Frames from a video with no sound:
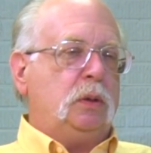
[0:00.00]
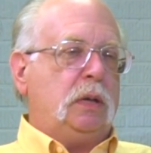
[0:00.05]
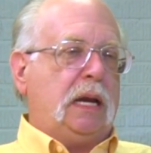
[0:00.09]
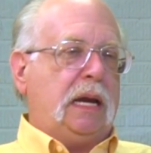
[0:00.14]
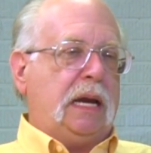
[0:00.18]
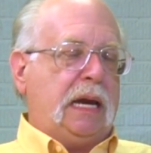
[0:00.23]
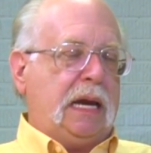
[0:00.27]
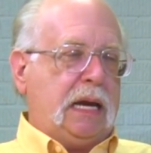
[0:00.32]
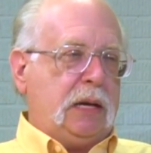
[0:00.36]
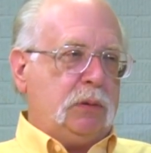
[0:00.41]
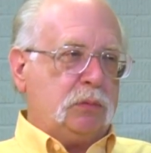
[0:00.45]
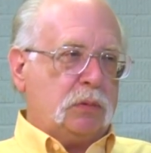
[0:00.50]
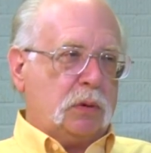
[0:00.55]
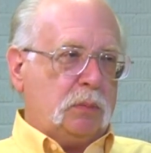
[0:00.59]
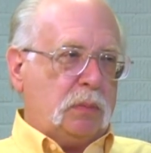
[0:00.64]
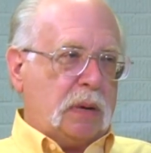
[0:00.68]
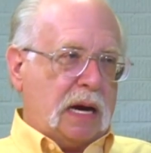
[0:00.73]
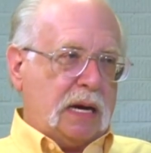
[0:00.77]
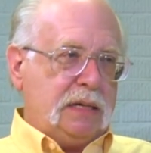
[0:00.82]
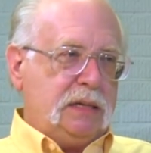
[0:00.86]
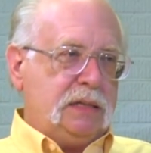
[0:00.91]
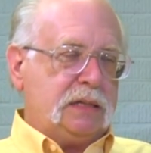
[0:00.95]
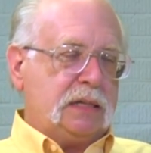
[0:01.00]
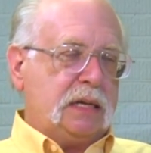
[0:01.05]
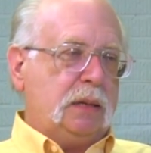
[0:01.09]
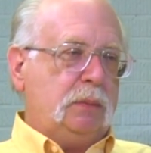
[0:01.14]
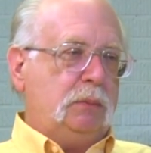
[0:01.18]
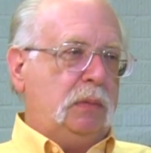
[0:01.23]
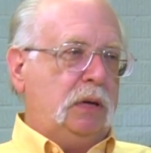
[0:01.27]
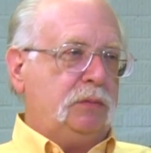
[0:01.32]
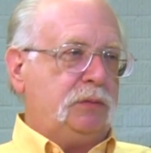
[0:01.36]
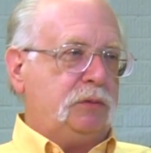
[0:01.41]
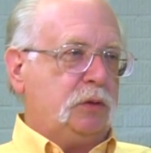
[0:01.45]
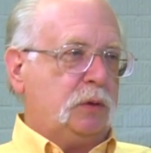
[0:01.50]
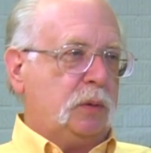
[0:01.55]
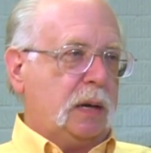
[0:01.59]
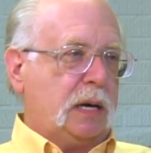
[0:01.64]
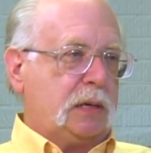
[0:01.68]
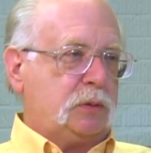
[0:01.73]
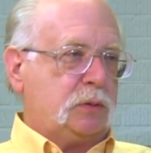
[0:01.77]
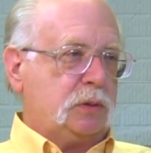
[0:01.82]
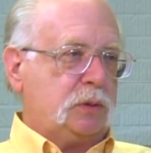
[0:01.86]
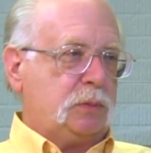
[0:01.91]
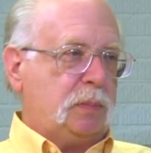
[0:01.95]
a reminds them of
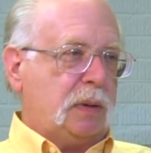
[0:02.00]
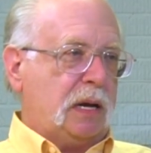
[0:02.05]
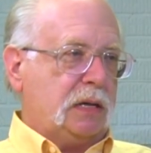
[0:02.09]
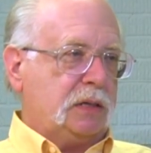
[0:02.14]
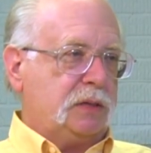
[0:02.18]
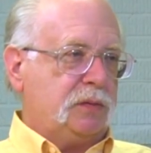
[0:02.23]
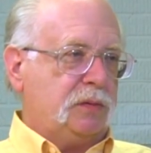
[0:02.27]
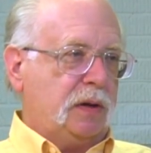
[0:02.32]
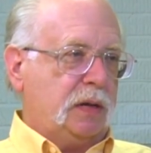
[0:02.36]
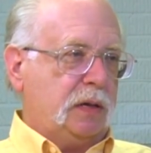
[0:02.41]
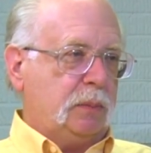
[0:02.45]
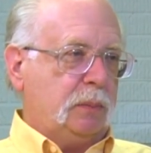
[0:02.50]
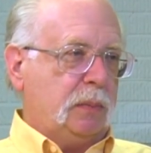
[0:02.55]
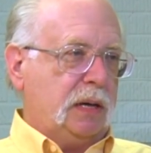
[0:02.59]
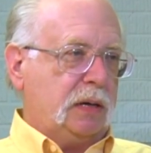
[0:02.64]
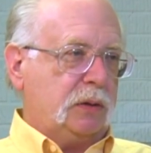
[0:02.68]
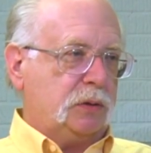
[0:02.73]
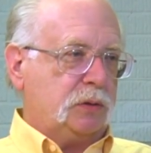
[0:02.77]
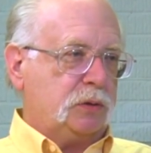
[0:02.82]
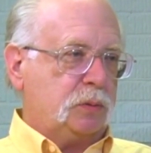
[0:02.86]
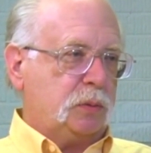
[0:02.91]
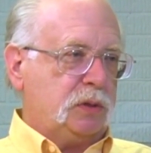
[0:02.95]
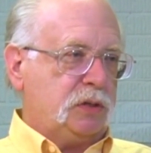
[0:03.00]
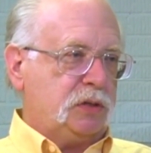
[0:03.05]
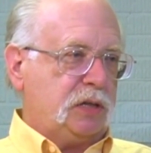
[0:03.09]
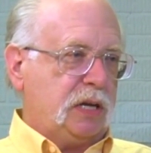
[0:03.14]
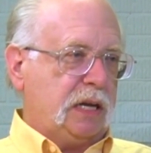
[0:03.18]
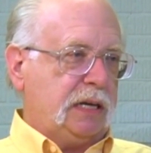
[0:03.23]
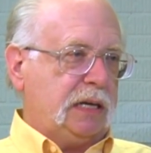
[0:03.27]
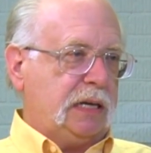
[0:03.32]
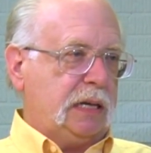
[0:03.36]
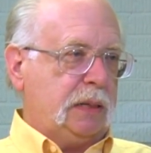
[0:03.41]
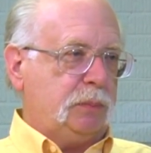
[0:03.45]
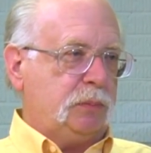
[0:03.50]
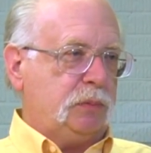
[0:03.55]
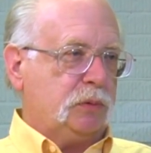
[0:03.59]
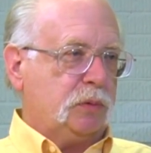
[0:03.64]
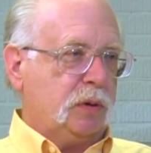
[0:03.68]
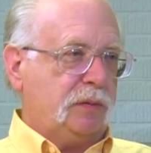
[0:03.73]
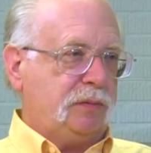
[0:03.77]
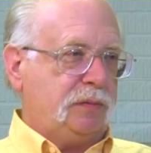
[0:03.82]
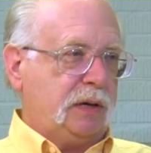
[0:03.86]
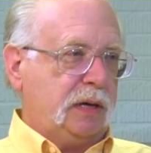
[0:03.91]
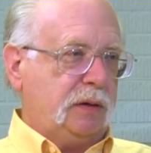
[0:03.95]
direct response fundamentals which they keep
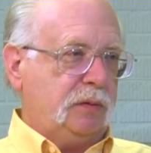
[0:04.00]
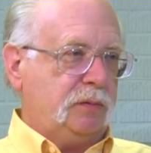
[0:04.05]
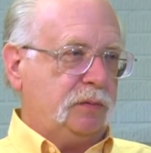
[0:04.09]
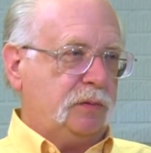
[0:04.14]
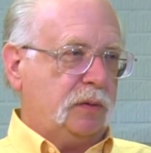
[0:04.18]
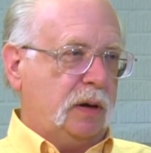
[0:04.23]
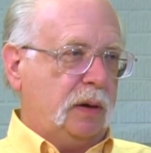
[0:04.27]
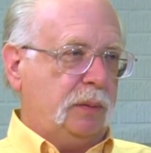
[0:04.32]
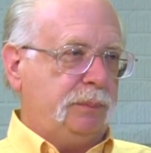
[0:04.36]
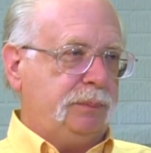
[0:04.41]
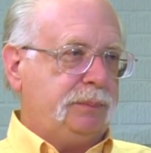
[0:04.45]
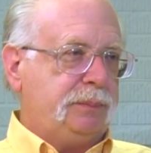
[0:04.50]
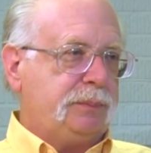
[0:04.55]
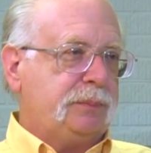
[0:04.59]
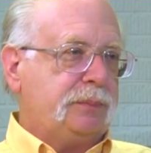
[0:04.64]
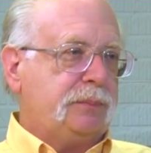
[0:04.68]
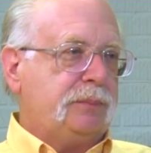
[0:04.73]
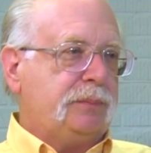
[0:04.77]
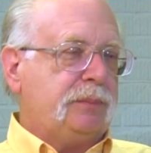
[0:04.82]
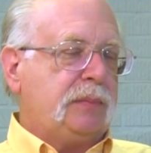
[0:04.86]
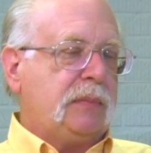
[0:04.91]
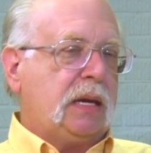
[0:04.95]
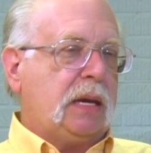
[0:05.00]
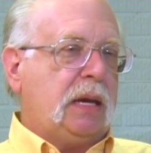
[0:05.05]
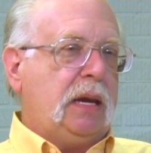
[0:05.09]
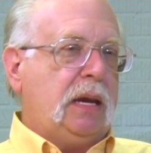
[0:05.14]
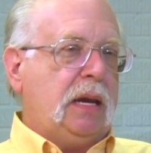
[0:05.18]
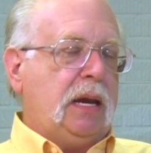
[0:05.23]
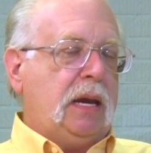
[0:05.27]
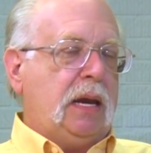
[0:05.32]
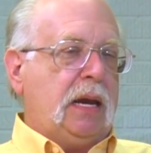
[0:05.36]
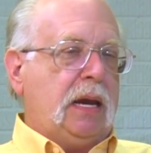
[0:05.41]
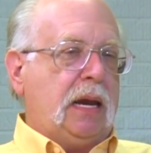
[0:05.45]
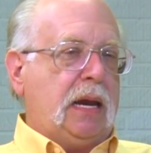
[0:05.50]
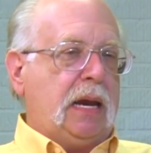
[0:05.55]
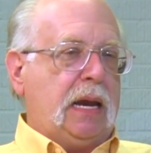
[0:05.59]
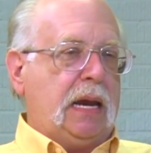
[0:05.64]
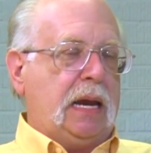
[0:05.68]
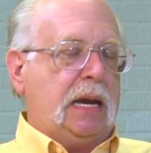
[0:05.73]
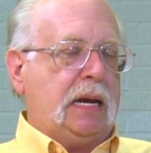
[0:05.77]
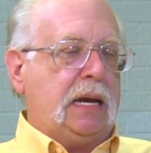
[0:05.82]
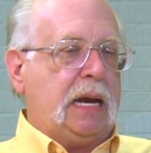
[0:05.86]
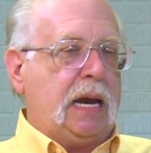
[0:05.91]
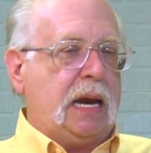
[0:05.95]
drifting from
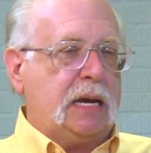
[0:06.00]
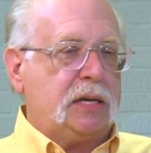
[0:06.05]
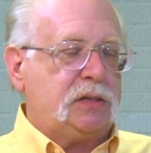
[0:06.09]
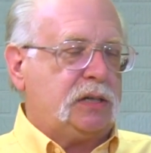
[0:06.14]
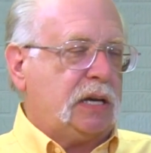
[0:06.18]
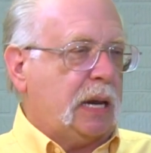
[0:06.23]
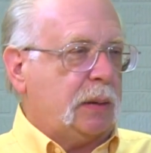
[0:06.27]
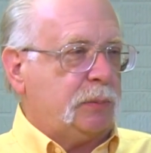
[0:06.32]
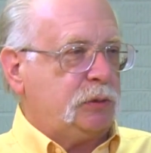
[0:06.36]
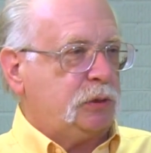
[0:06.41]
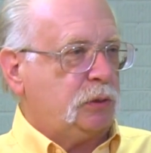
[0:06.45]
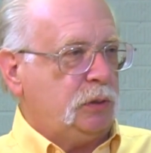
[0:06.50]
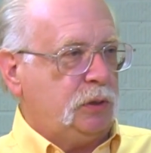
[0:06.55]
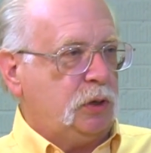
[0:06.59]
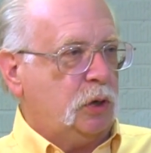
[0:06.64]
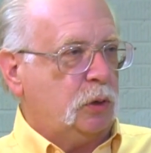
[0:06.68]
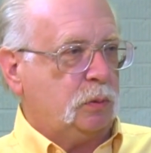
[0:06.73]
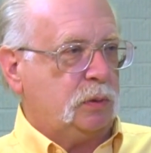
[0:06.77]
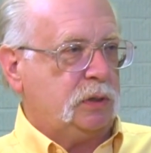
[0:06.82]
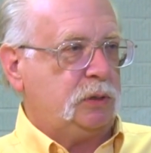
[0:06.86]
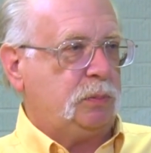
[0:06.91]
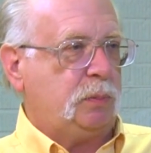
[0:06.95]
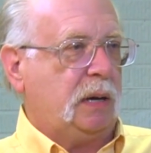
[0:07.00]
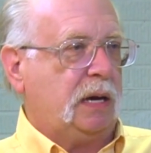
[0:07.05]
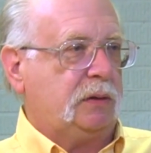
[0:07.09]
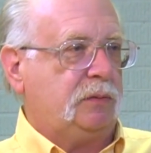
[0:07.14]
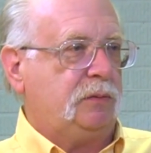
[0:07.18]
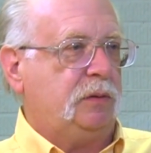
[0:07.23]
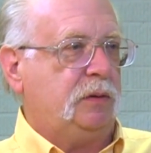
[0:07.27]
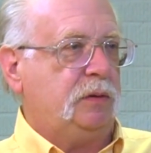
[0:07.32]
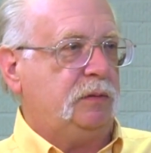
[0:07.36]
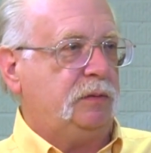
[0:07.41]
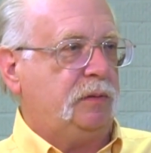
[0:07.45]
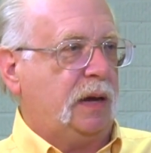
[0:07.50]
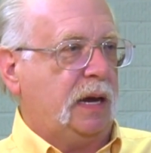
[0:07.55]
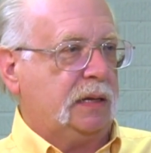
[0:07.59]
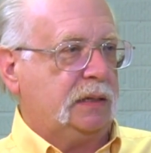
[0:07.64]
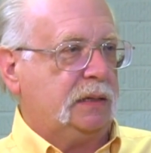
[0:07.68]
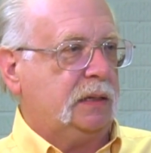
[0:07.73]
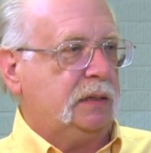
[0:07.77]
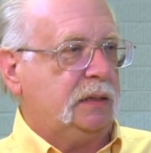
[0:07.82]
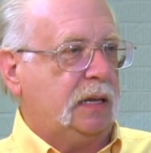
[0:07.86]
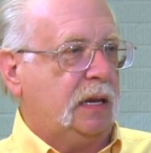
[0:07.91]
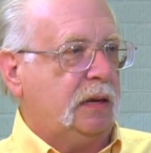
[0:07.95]
and has absolutely no respect for the
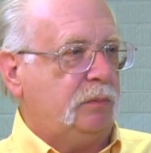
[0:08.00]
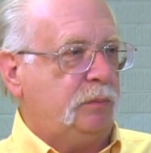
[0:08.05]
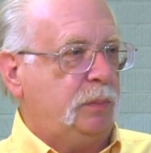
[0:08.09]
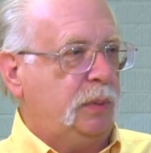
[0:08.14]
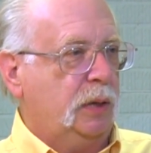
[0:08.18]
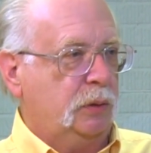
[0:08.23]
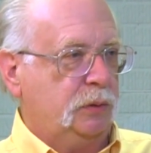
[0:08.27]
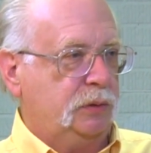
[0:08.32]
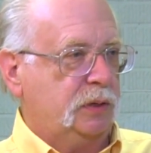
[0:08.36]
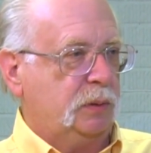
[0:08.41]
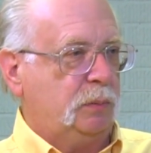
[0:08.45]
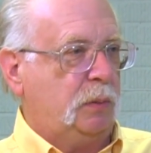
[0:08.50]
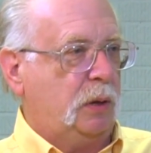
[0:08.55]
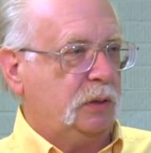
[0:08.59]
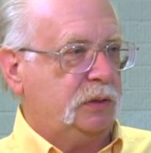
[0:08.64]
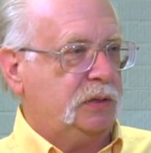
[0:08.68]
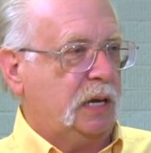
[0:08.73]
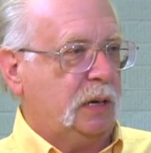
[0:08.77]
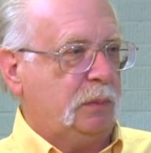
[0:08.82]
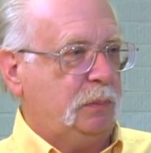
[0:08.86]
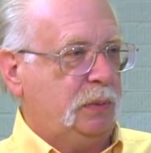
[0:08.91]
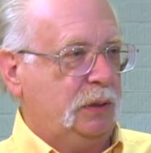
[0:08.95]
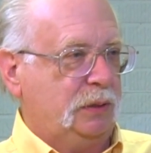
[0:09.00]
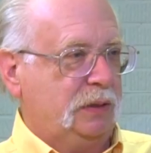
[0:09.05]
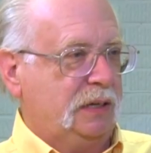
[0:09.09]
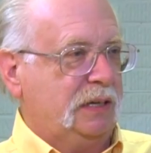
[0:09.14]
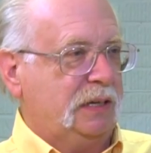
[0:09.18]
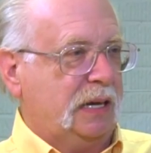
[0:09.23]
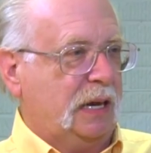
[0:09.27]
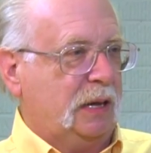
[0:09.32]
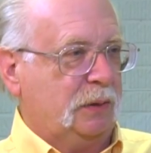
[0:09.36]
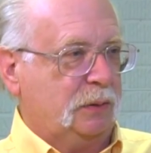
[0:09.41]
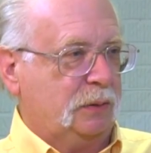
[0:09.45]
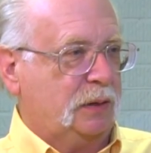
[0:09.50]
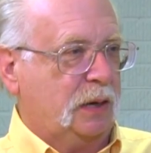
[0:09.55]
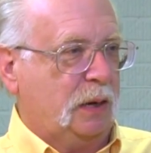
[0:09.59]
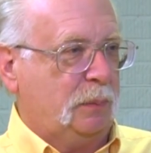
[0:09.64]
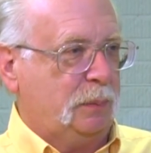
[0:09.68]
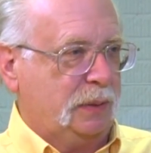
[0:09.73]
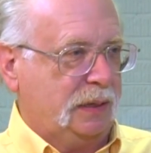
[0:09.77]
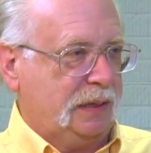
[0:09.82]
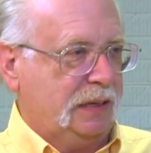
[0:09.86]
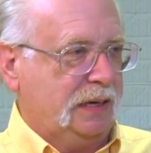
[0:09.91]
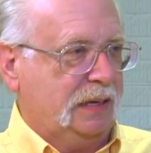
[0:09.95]
fact that they've built a multi-billion dollar
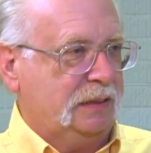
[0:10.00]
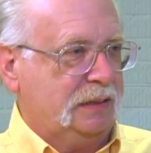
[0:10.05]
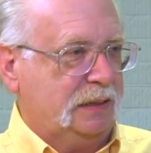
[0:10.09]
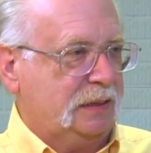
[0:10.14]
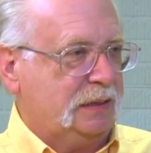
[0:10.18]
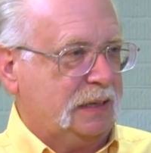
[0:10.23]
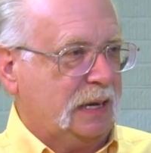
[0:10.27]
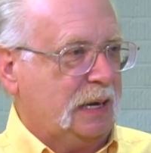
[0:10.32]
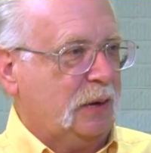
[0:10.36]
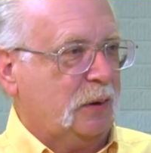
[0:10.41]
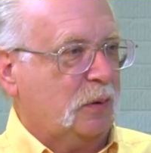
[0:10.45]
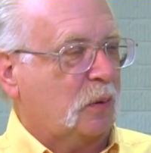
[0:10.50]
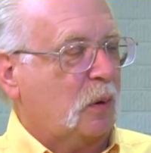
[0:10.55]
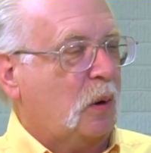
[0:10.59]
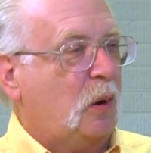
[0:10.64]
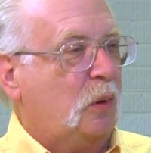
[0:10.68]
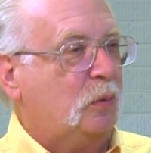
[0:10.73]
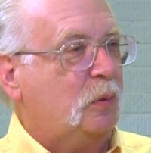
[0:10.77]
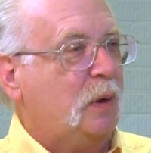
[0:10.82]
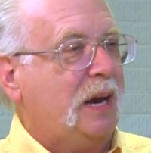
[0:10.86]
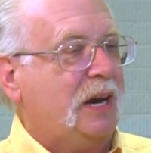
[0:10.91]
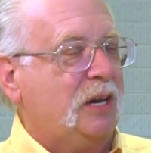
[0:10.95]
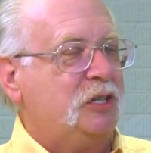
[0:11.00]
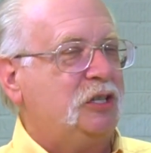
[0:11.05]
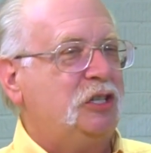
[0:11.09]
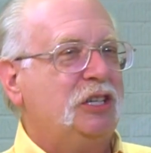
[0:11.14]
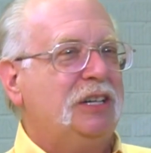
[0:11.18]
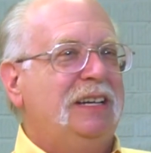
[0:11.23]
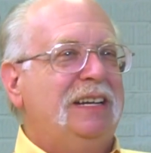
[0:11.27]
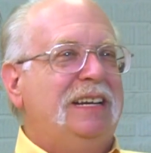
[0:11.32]
company and that they are all rich